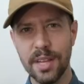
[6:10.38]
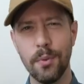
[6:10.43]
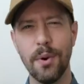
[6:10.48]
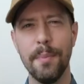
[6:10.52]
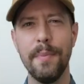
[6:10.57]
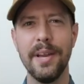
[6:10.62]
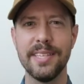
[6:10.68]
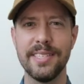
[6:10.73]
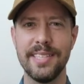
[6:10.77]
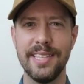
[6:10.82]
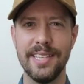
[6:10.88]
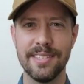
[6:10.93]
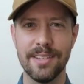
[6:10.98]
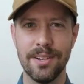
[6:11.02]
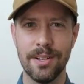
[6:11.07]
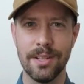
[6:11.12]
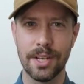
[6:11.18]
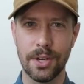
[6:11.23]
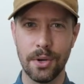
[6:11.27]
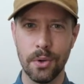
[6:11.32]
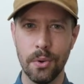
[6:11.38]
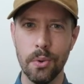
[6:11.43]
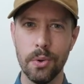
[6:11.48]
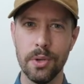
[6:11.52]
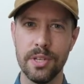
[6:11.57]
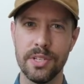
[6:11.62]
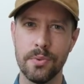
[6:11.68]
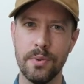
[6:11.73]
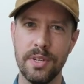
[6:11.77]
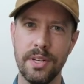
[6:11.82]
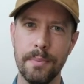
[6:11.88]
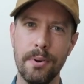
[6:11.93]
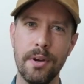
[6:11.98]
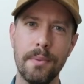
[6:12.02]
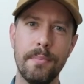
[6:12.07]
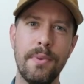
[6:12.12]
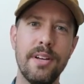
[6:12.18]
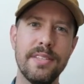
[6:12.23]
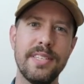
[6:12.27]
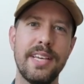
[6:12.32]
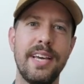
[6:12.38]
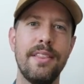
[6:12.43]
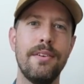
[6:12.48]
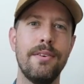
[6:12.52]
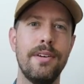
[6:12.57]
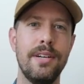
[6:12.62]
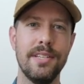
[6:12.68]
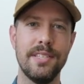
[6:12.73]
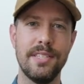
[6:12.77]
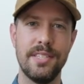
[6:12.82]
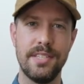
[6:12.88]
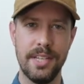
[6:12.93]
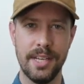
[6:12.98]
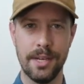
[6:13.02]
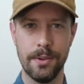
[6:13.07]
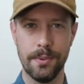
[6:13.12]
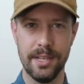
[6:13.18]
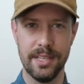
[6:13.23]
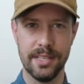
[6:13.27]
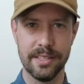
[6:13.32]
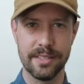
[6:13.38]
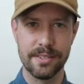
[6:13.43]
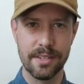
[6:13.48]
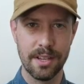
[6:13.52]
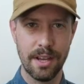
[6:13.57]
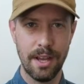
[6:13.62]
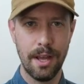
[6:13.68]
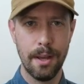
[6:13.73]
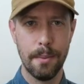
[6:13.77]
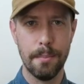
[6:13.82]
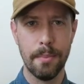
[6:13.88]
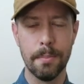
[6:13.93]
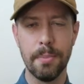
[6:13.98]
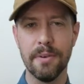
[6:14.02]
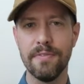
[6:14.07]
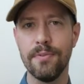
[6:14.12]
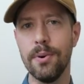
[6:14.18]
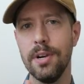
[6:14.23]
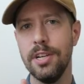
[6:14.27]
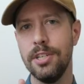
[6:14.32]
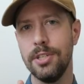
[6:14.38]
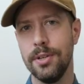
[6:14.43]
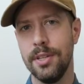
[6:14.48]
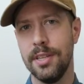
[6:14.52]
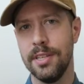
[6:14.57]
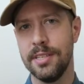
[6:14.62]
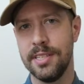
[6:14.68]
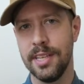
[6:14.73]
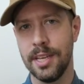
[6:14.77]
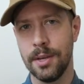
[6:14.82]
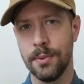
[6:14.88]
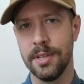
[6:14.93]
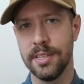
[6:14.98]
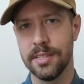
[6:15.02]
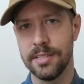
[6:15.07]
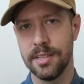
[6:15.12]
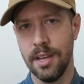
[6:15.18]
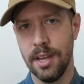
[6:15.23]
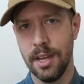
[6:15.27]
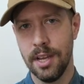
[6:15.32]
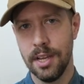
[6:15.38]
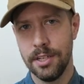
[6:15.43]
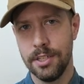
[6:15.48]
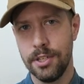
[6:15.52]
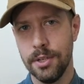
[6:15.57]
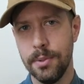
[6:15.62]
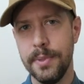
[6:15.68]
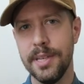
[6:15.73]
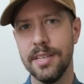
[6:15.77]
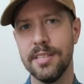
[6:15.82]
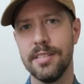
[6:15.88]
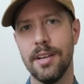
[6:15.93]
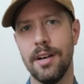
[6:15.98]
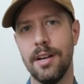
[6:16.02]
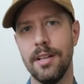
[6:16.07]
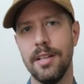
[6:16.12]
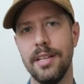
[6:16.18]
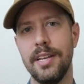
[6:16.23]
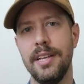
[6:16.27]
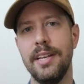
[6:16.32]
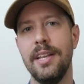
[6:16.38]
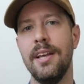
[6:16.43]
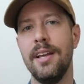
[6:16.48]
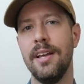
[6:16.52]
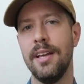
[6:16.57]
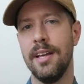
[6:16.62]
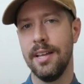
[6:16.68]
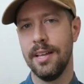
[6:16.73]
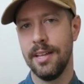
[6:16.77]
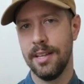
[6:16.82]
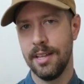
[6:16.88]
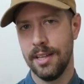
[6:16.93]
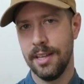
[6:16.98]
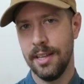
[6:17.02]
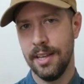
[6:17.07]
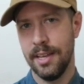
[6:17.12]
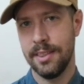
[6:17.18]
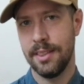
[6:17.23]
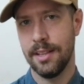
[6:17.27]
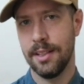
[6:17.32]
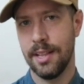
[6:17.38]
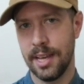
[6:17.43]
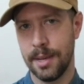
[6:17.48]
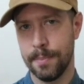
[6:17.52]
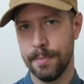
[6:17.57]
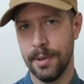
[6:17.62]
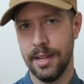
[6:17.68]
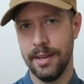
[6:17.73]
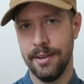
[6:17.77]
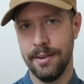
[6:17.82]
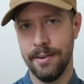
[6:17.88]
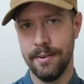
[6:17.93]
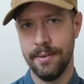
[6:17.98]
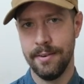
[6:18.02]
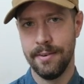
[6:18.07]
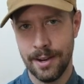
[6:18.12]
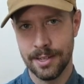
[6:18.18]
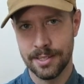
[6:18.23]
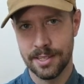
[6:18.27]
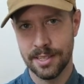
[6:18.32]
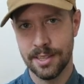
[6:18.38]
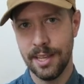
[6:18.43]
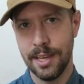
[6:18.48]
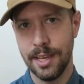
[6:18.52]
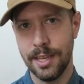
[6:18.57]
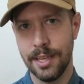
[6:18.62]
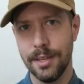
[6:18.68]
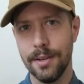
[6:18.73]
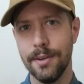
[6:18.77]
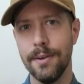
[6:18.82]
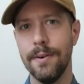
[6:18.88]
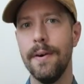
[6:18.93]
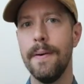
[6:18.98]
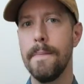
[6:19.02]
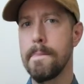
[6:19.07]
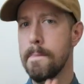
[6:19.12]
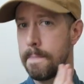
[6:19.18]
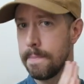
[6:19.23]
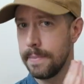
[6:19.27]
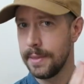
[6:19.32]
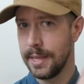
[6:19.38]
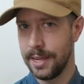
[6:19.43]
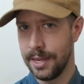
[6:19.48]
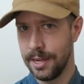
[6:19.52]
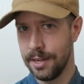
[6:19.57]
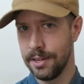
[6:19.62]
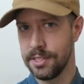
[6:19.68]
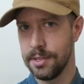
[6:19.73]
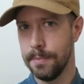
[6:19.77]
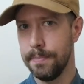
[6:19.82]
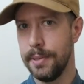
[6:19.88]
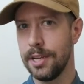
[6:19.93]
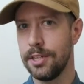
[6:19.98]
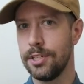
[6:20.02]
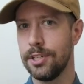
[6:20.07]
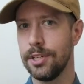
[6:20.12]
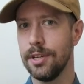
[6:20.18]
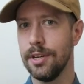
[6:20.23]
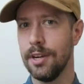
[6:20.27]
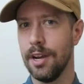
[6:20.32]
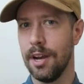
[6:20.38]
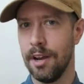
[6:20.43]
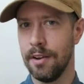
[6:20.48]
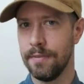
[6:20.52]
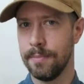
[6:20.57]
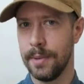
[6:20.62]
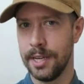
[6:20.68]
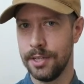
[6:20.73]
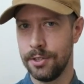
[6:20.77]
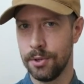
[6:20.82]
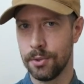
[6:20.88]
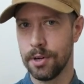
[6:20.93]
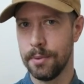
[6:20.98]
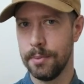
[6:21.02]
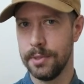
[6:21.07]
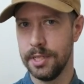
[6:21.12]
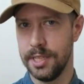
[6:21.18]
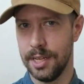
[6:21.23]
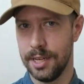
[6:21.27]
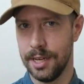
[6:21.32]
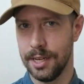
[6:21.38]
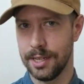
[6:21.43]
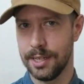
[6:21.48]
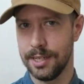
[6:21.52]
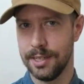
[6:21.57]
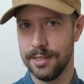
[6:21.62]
what makes these all look cool is when you put them all together in a sequence. But before I show you the sequence, do me a solid, hit the like button, and as a thank you, here's a picture of my adorable dog.